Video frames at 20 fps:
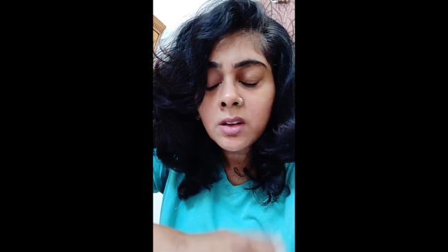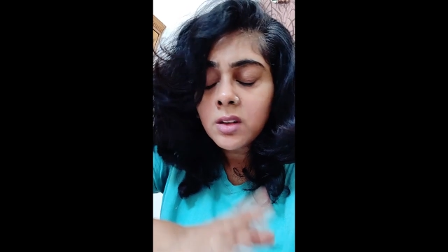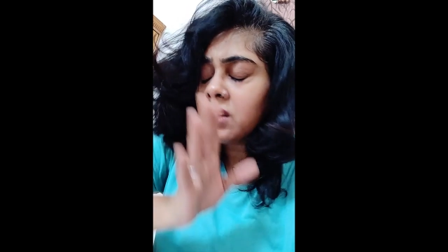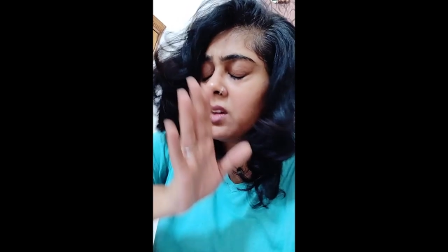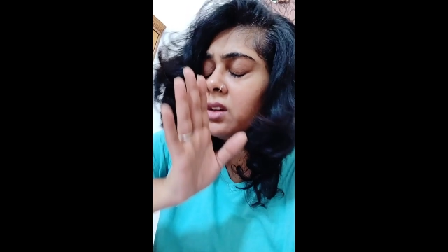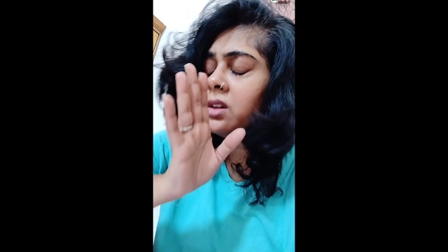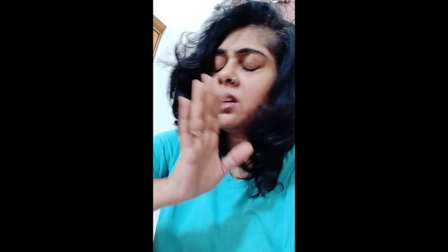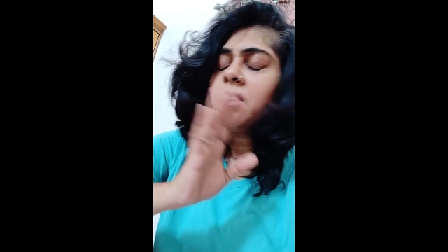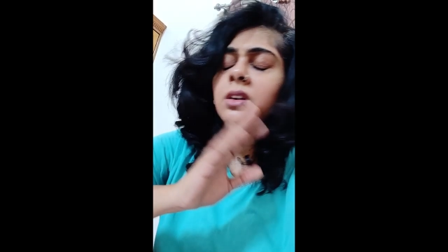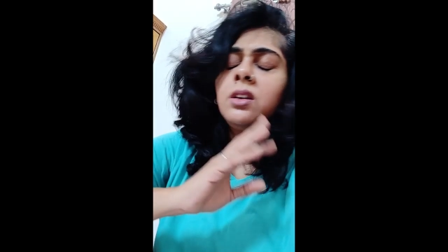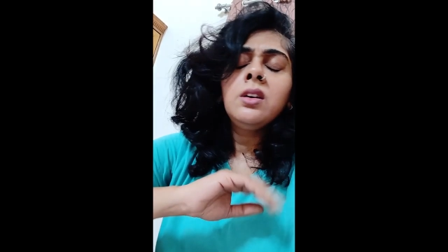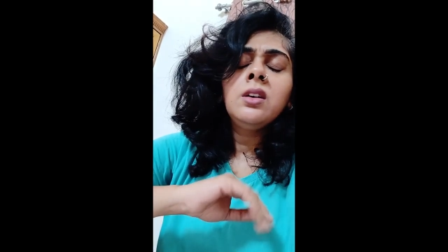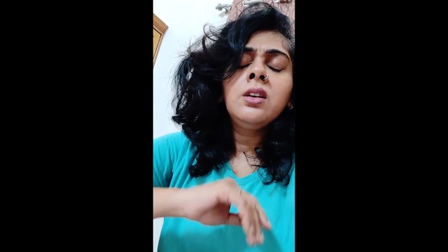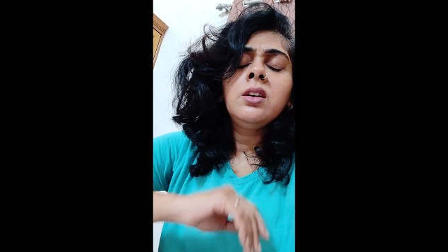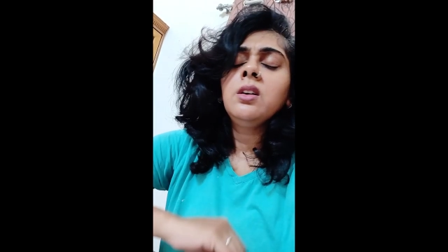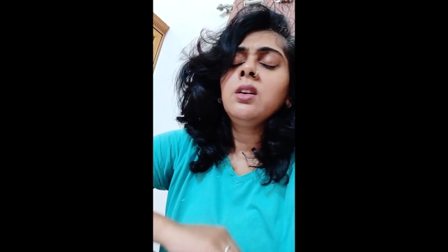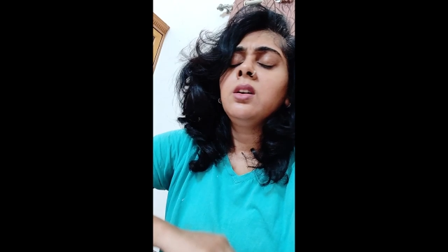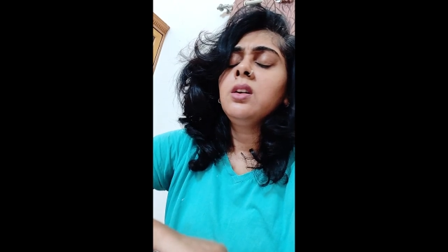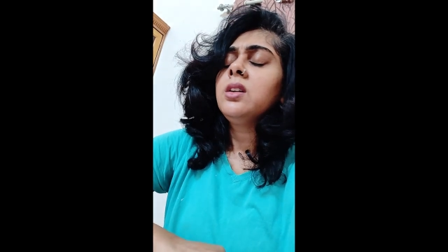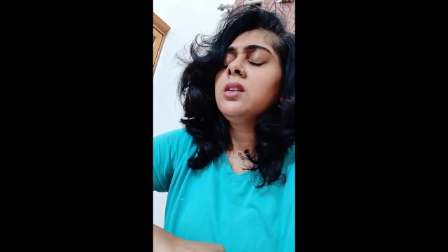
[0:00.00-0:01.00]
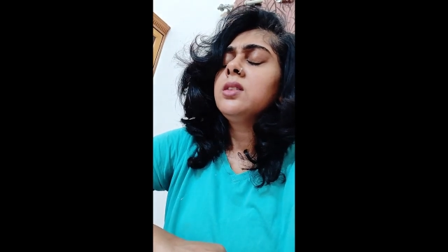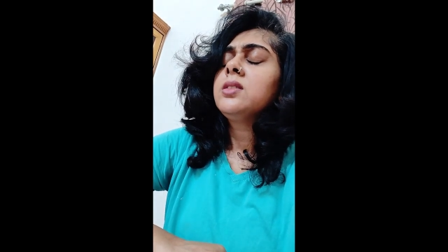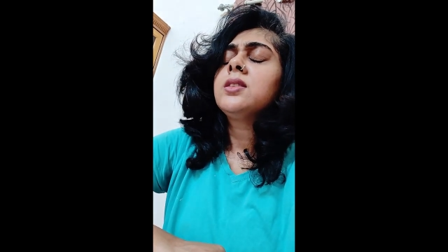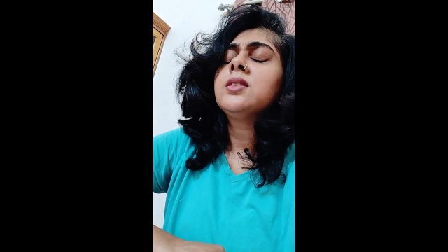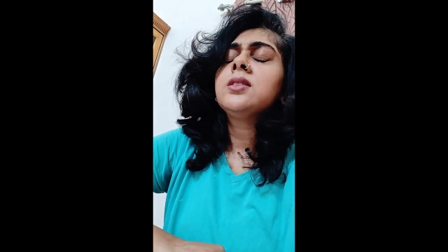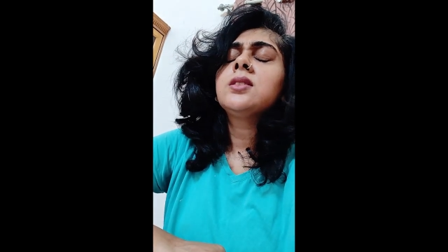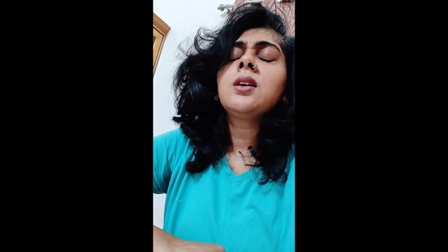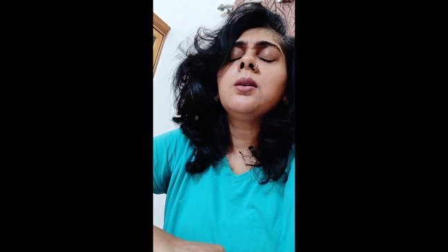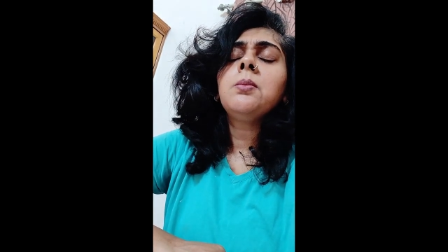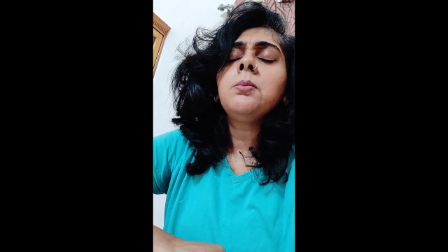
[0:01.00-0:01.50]
This
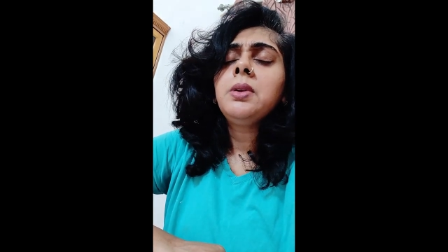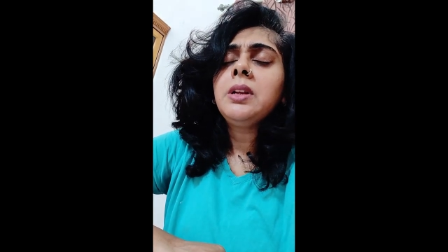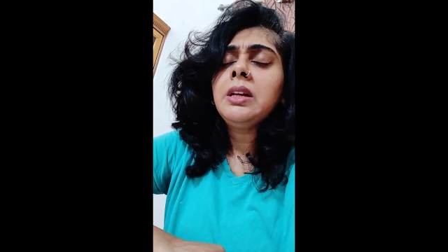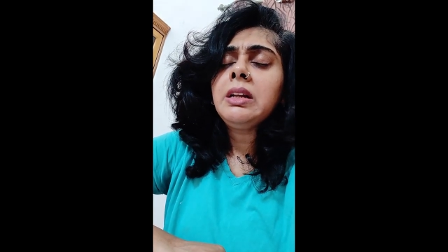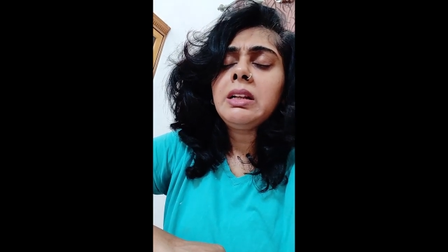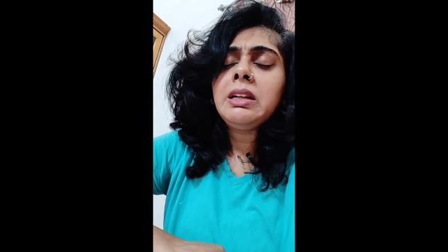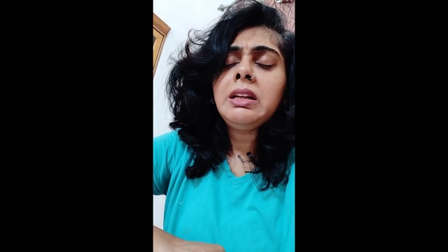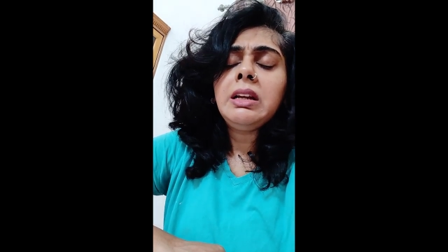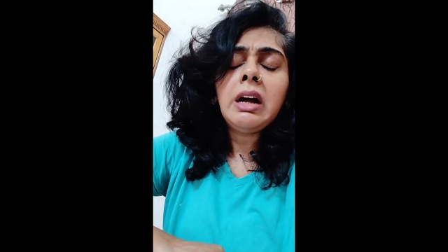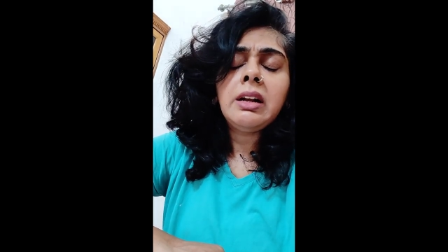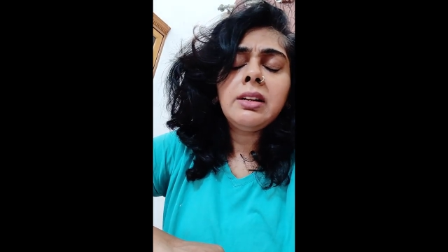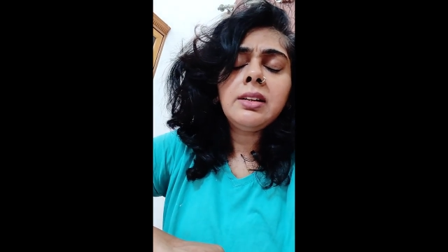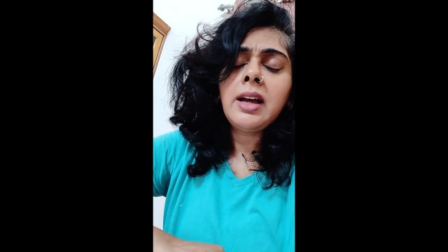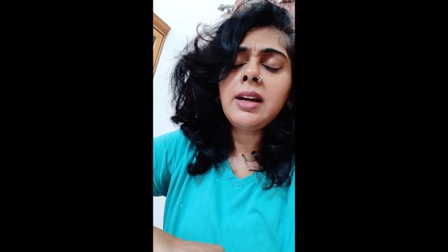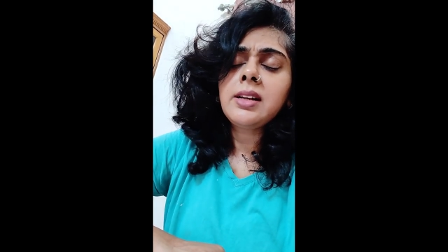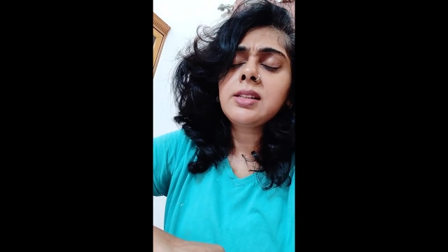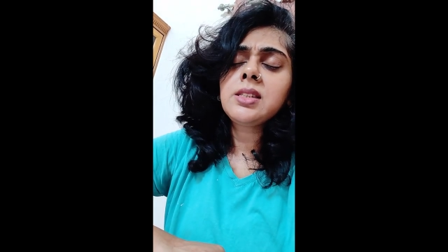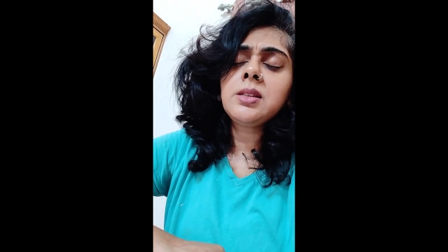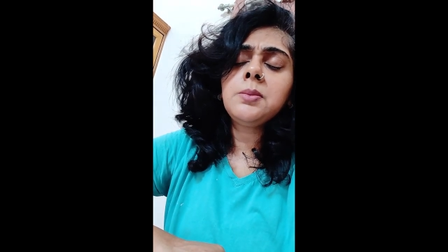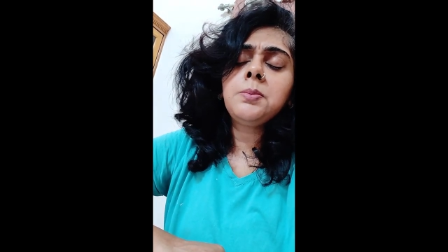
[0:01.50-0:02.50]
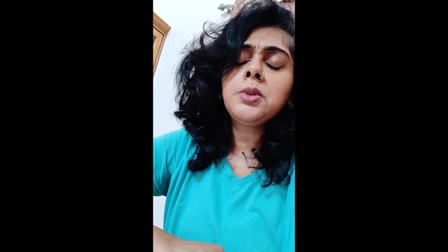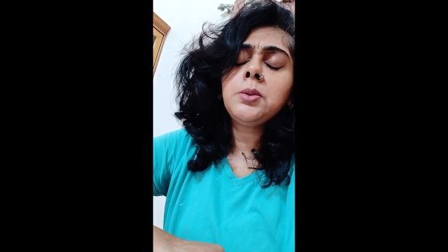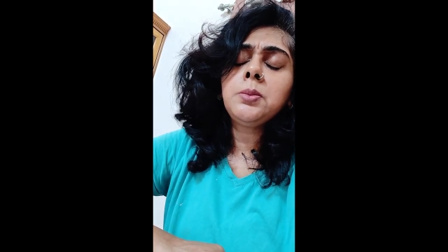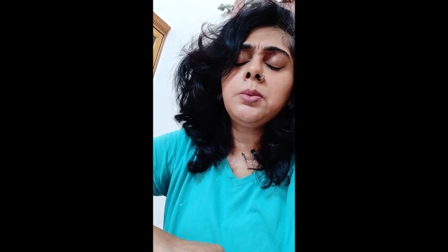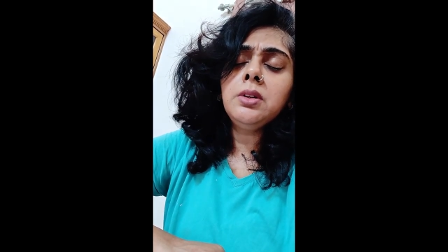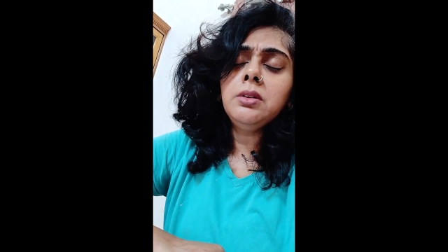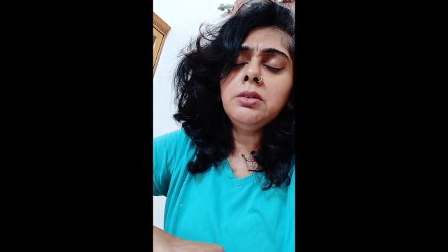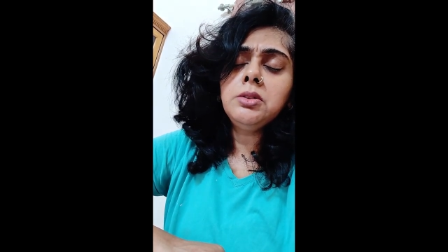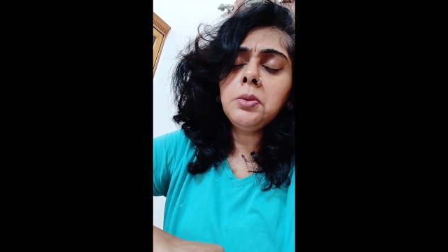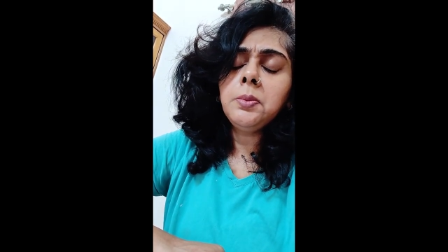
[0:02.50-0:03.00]
is completely
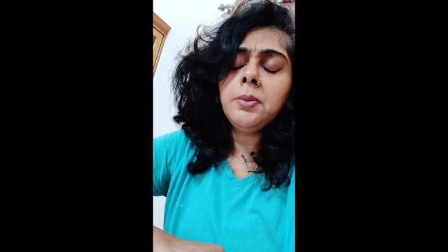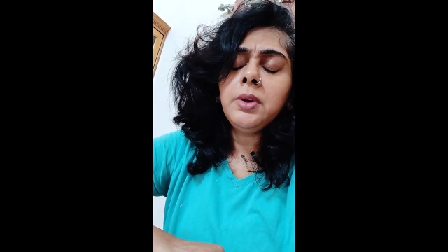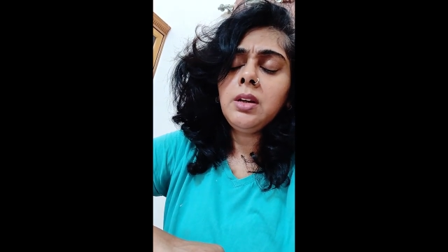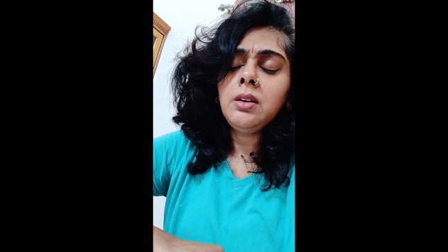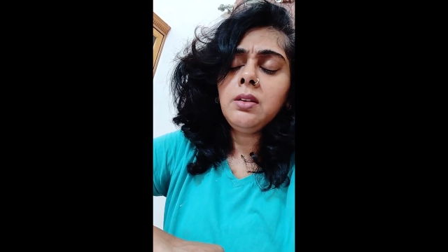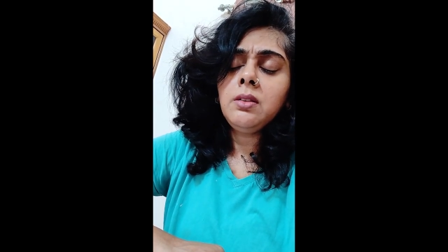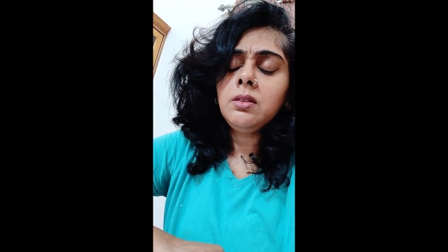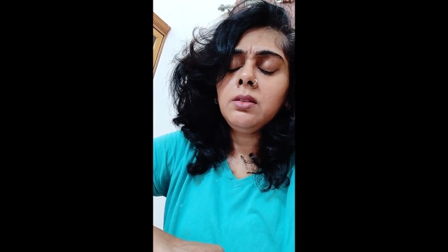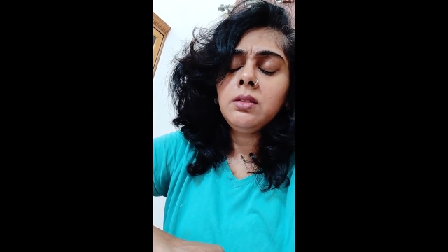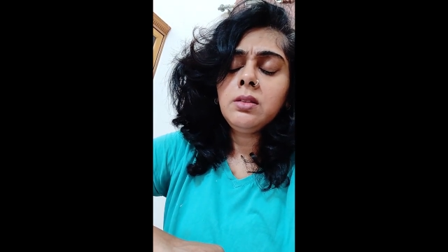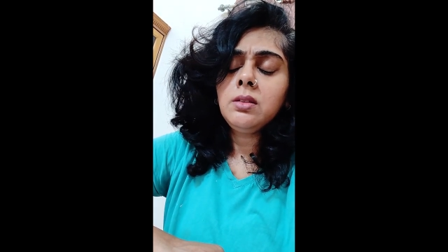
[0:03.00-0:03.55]
unacceptable to me.